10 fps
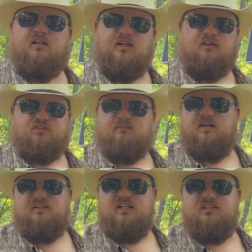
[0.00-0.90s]
that if
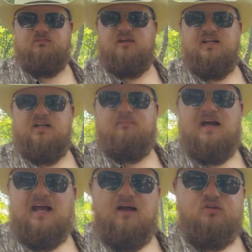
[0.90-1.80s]
somebody decides to break into
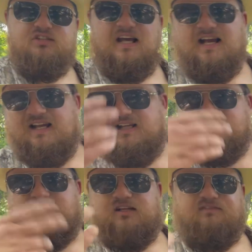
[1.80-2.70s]
my house, I can't
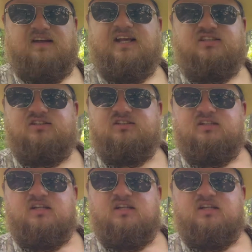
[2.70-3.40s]
see their face,